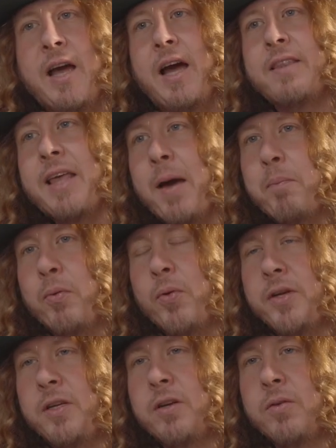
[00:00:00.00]
At that
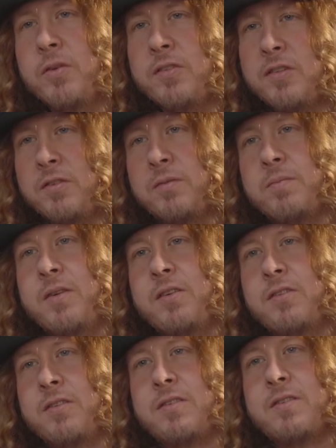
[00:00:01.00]
point, you know, this
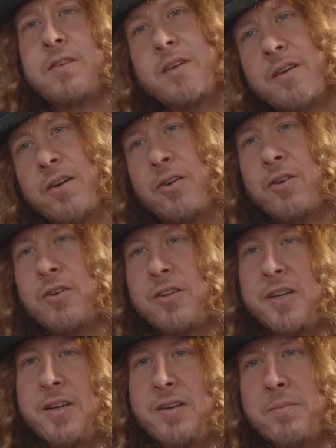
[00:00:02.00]
is
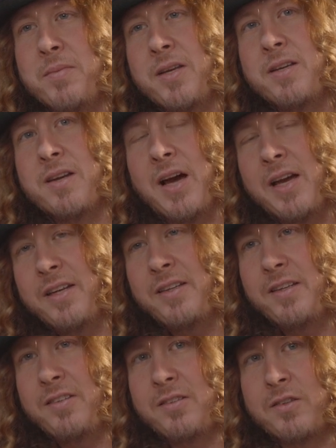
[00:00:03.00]
early to mid
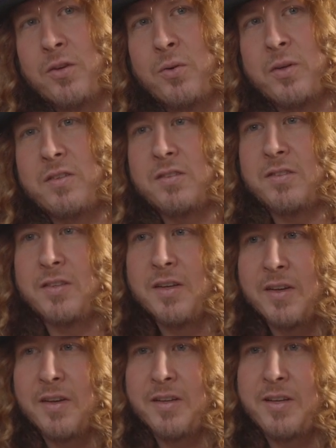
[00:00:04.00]
90s, so it's,
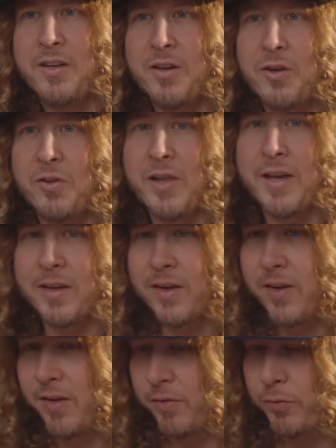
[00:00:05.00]
you know, like
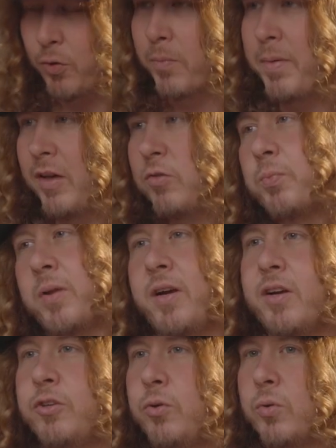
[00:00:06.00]
if you were a bass
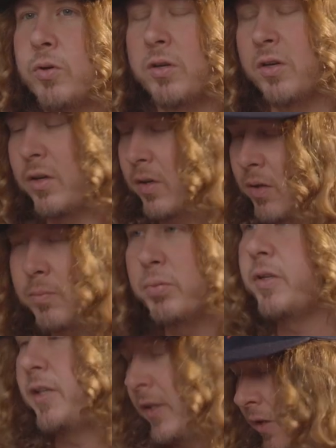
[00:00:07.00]
player, you were
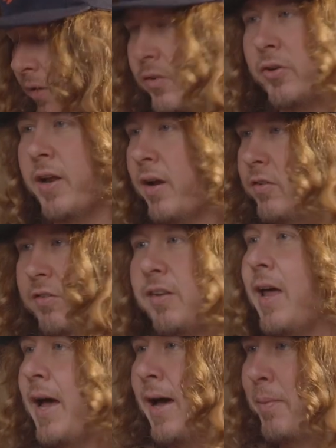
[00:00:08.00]
completely gonna learn how to
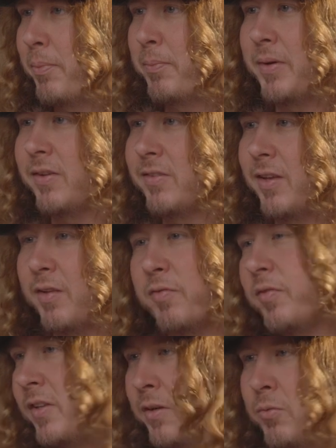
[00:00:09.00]
slap because like
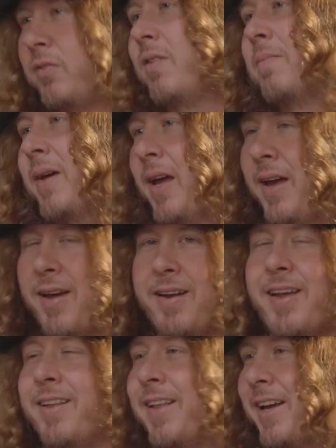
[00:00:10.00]
Flea was the man,
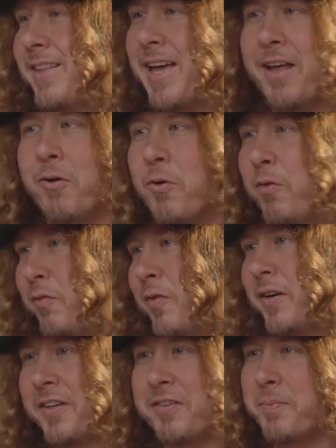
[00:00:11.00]
and like that whole
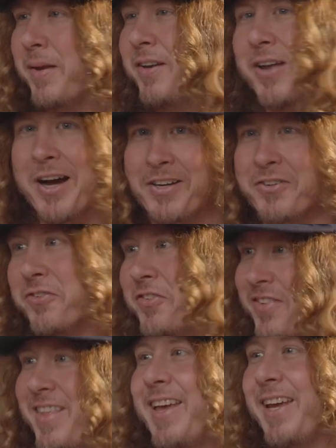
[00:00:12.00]
funk Spin
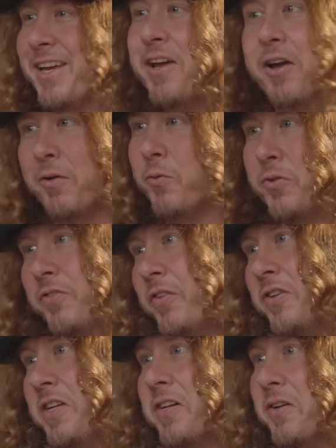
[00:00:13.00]
Doctors thing was
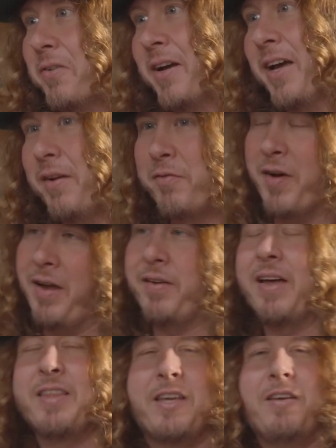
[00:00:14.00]
the deal, right?
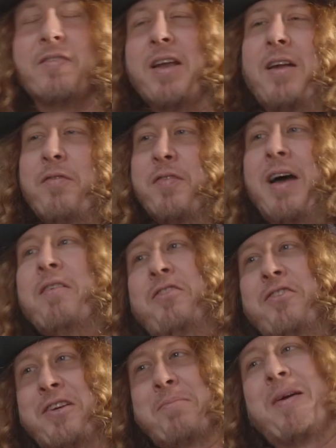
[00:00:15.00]
I think he even had a
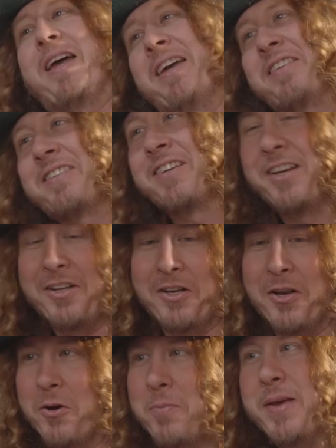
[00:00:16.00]
5-string bass,
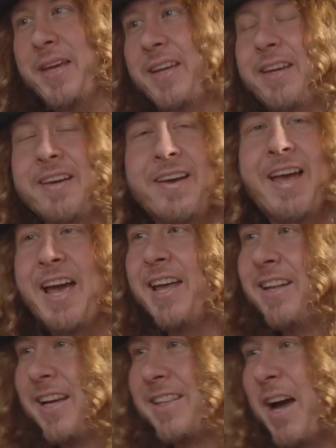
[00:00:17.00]
low B,
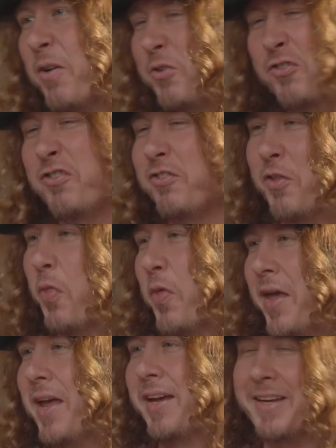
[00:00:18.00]
and like that was just the
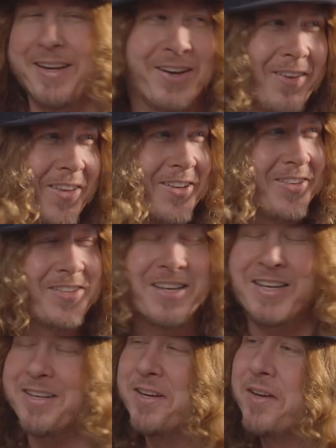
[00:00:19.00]
thing, you know, that you
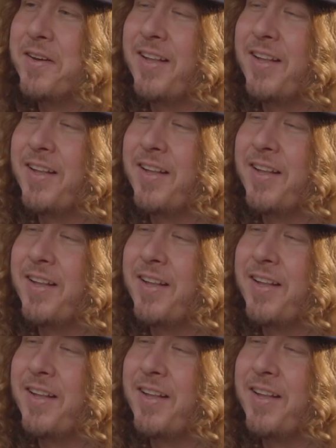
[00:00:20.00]
did.